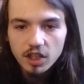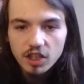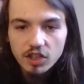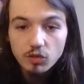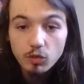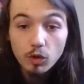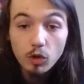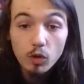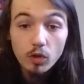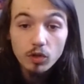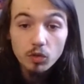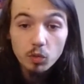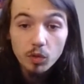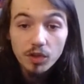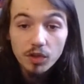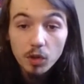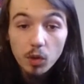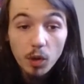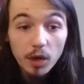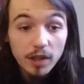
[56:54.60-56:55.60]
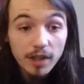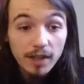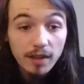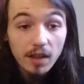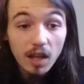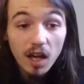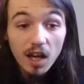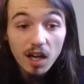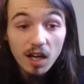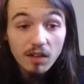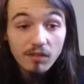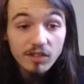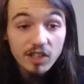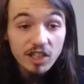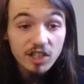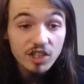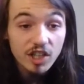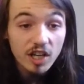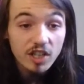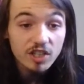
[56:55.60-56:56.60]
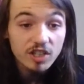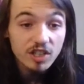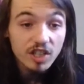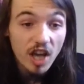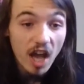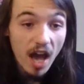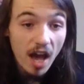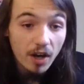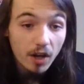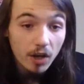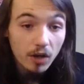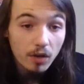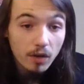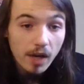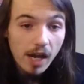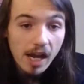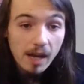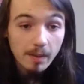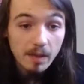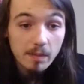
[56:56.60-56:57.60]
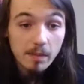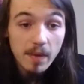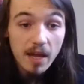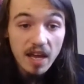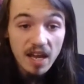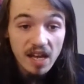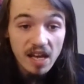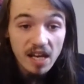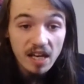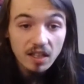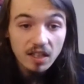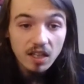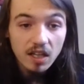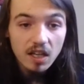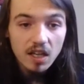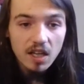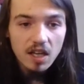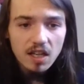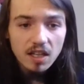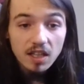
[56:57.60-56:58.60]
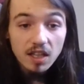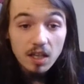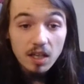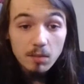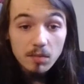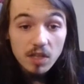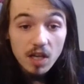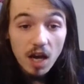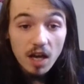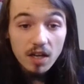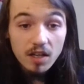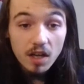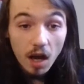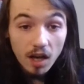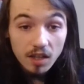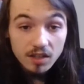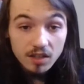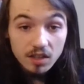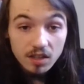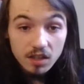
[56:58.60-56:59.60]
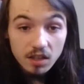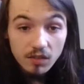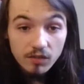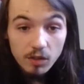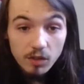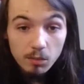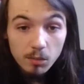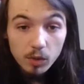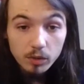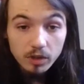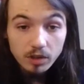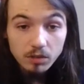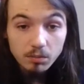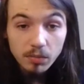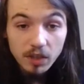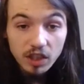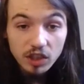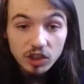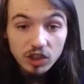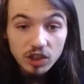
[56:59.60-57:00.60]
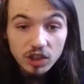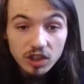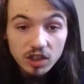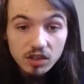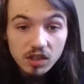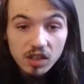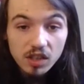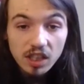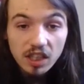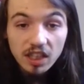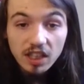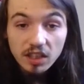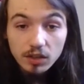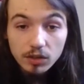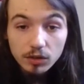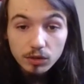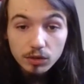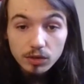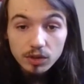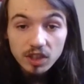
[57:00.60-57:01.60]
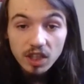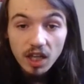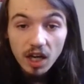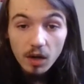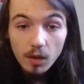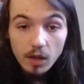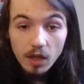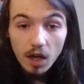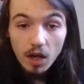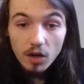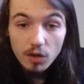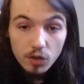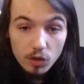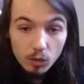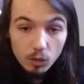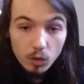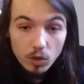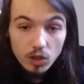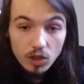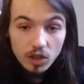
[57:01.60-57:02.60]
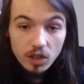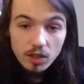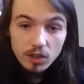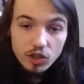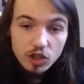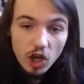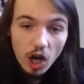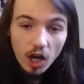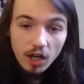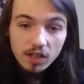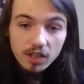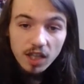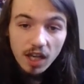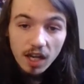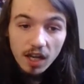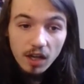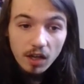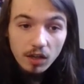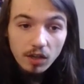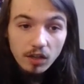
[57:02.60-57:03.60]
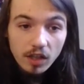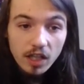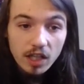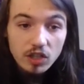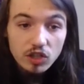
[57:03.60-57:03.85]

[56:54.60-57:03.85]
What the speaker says: recorded with Courtney Love, DJ Seattle, Amy Mann, Kimya Dawson of the Multi Peaches, The Eels, Carrie Underwood, John Cale, and